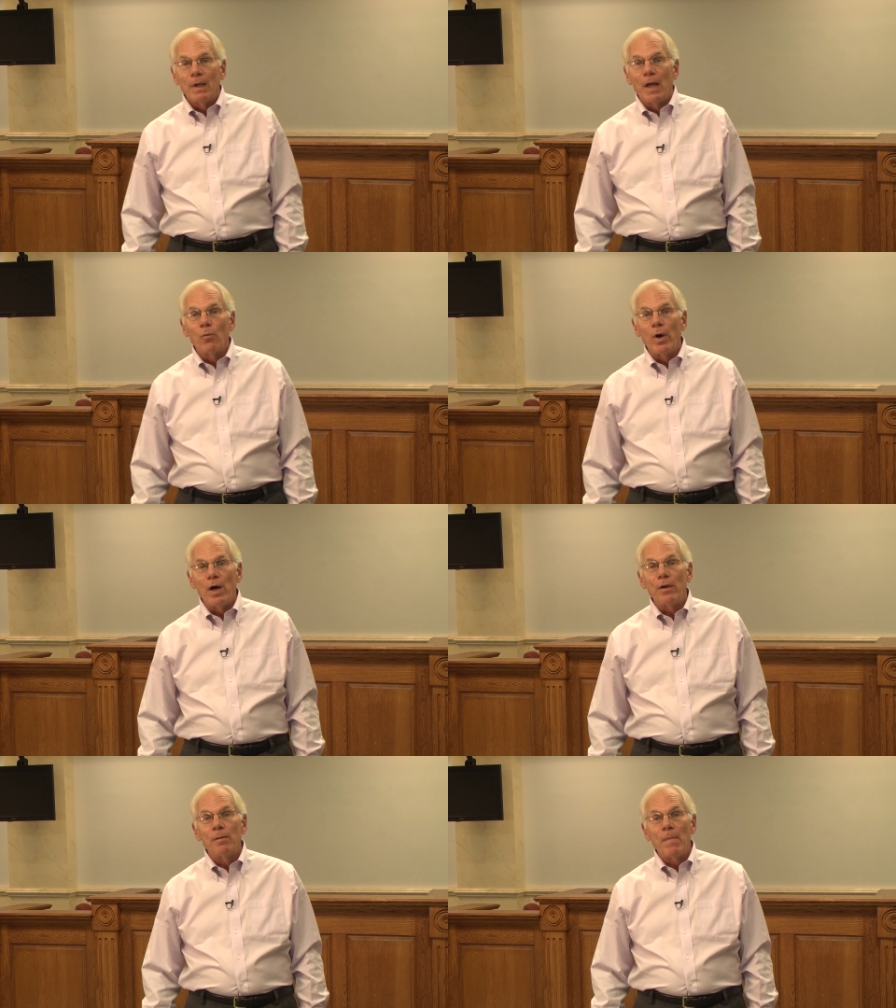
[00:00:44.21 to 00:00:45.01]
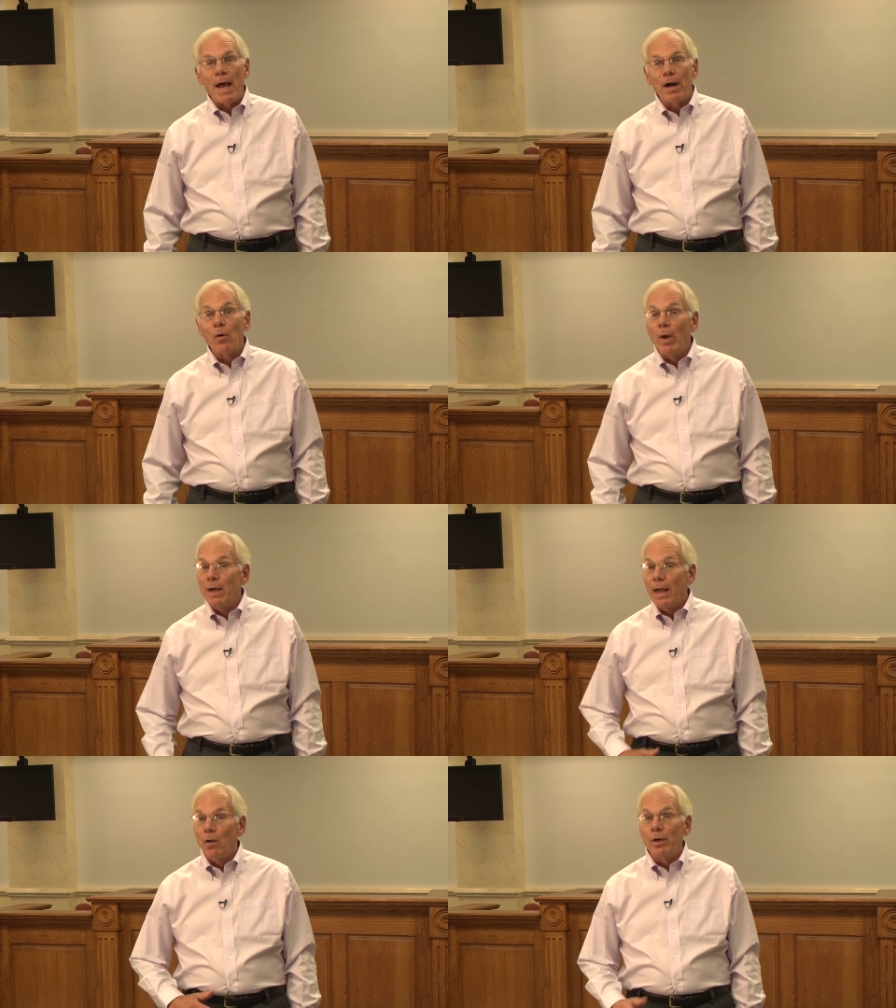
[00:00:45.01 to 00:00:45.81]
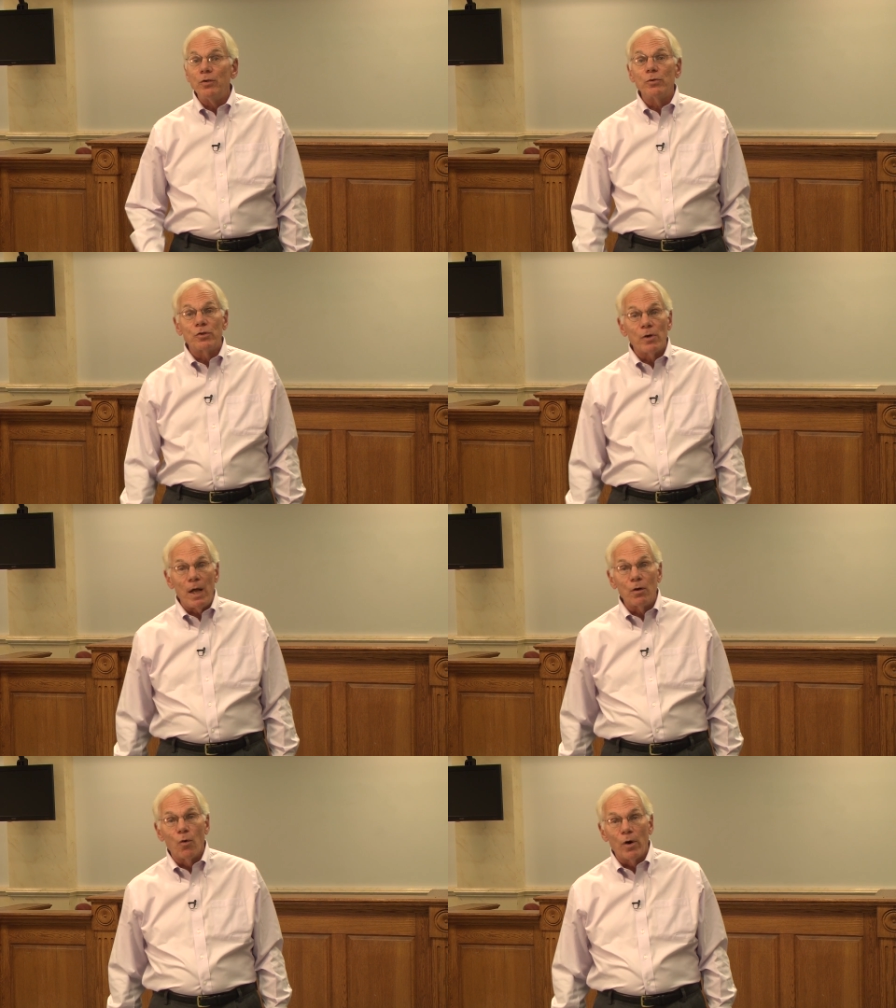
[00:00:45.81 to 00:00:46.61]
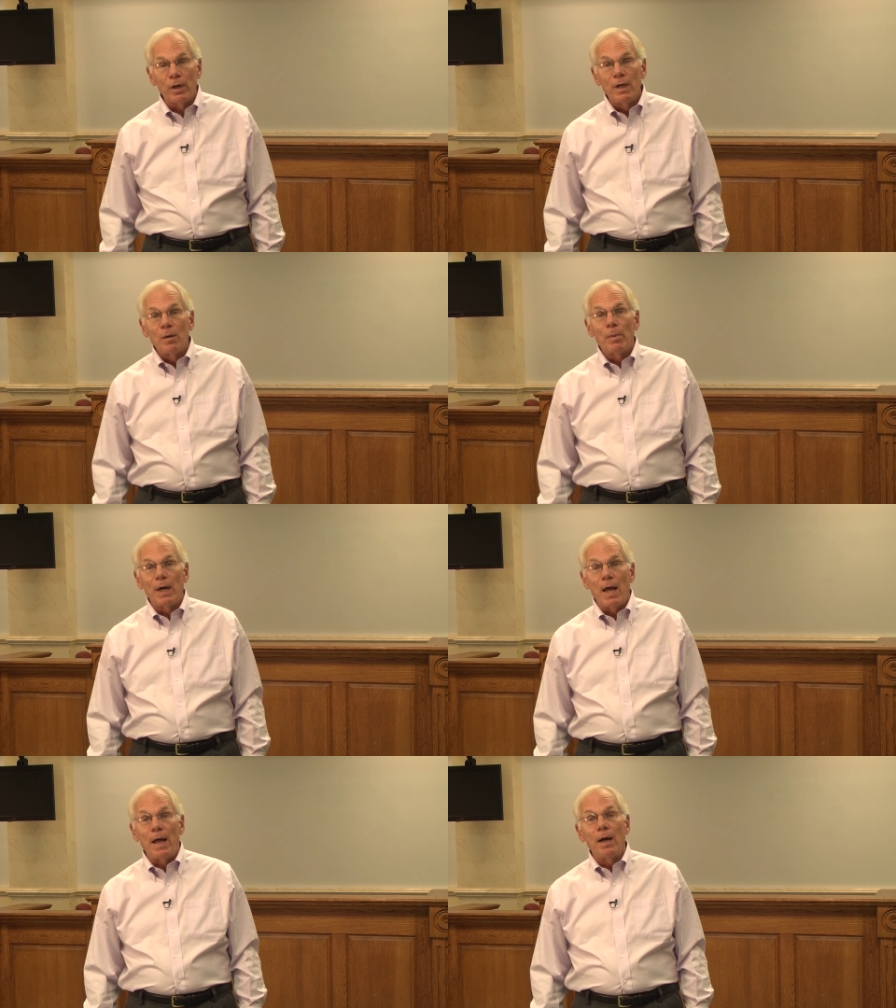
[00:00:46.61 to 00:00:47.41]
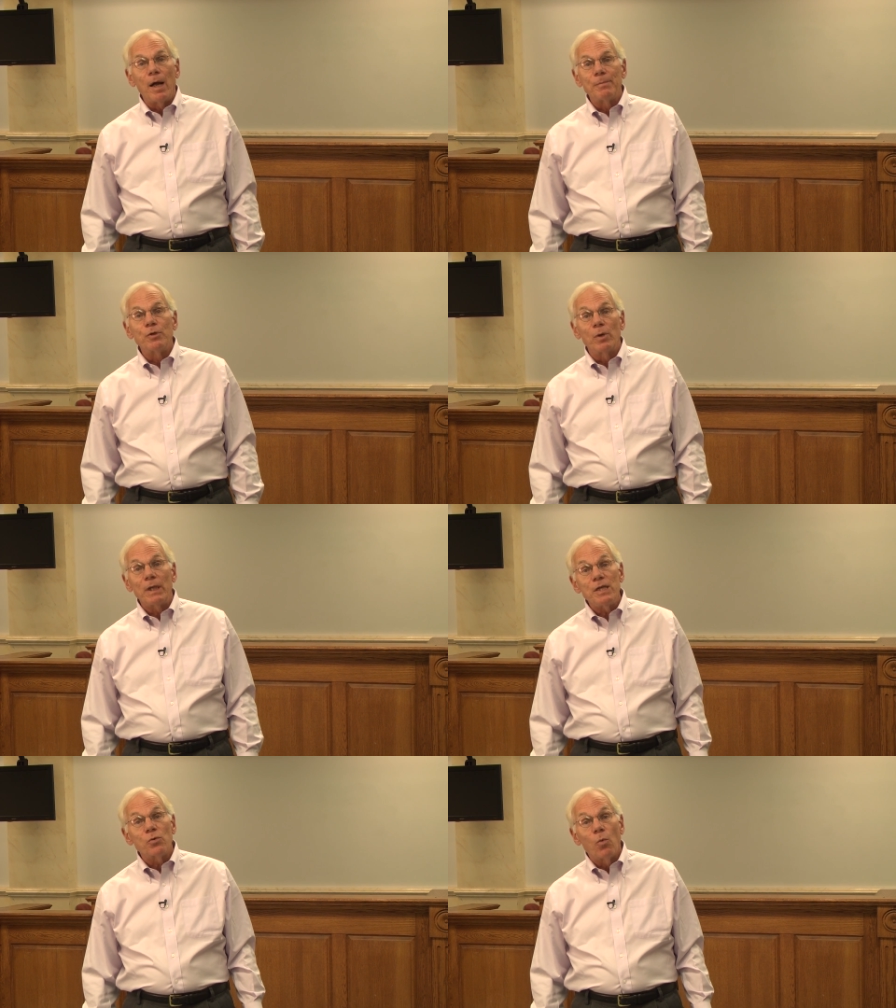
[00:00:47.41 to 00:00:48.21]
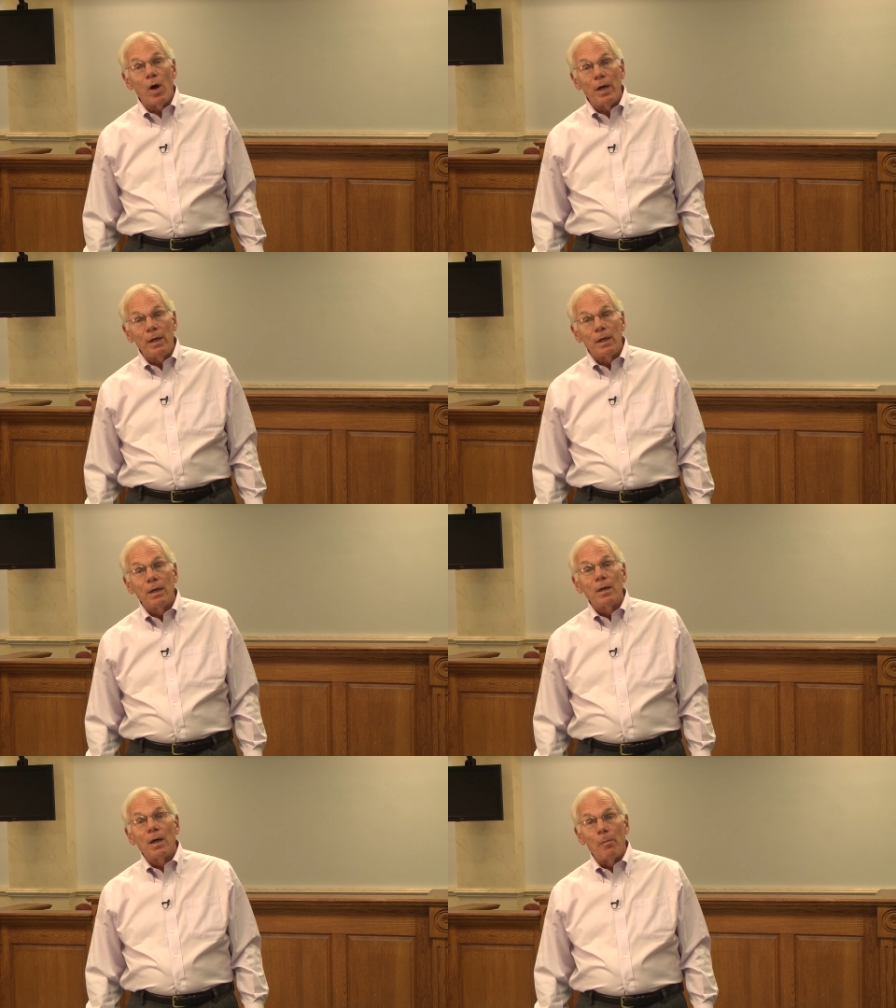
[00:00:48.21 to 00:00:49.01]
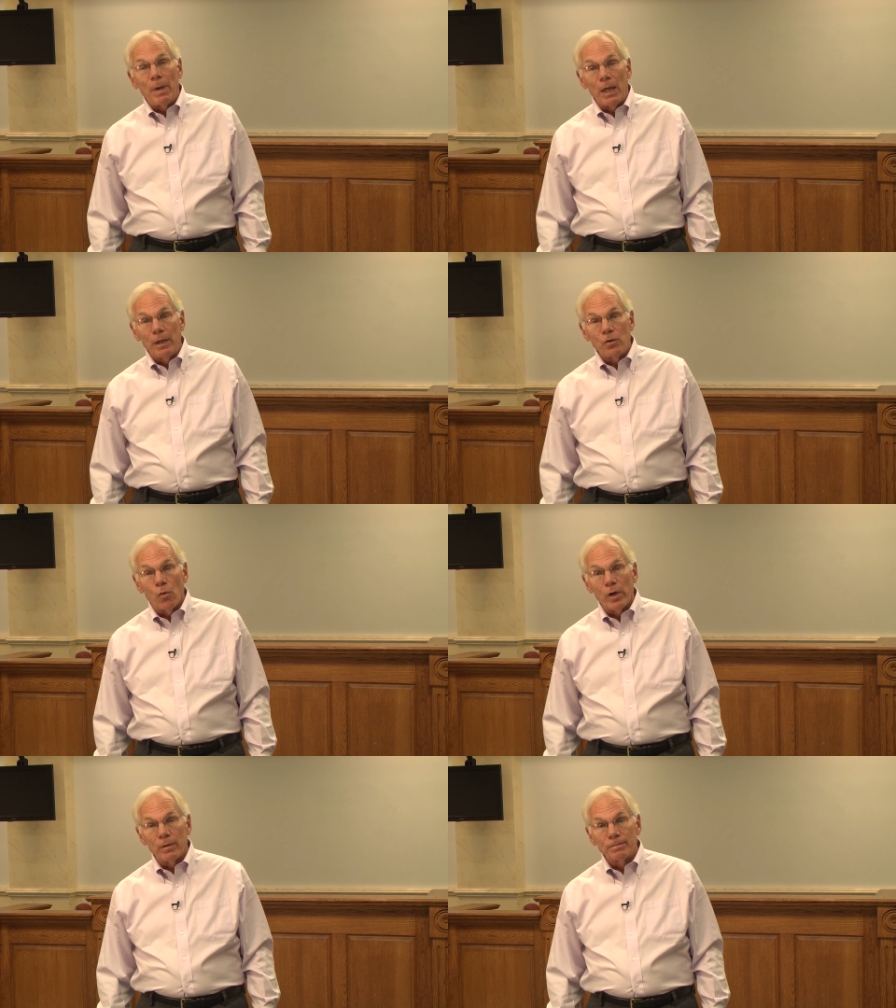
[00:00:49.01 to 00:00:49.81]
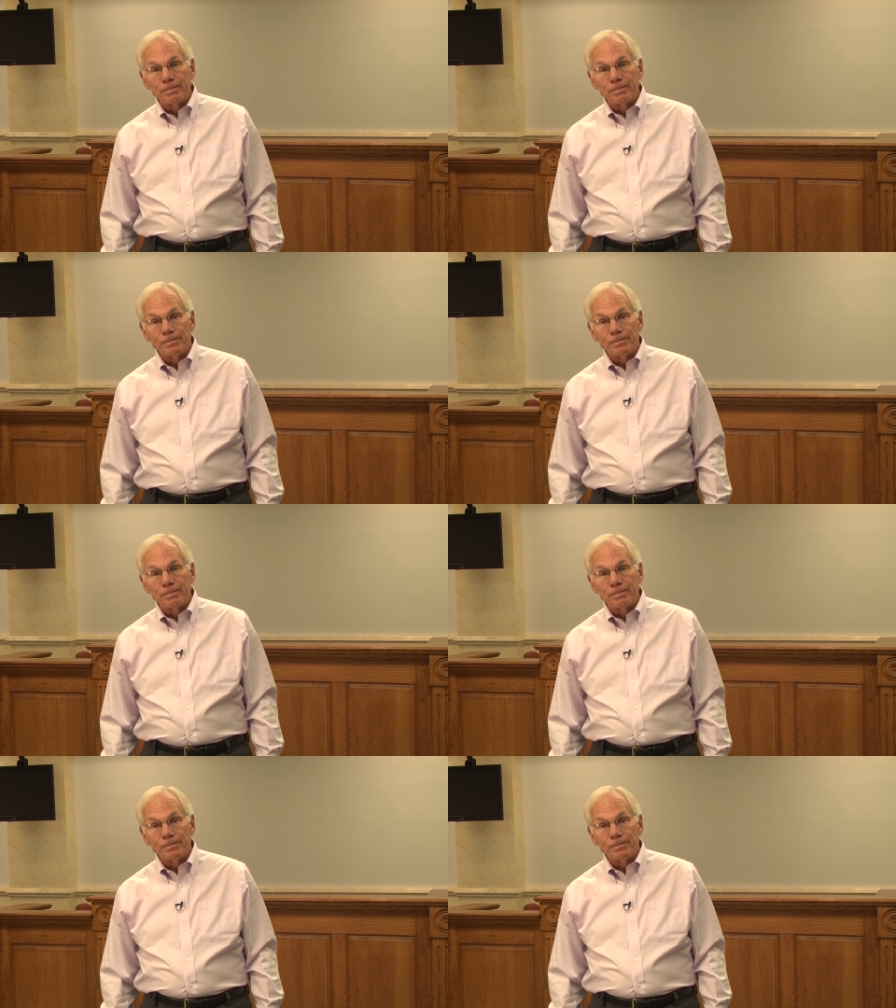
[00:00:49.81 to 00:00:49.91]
and where the matter went not only to a trial court, but on up to at least one appellate court.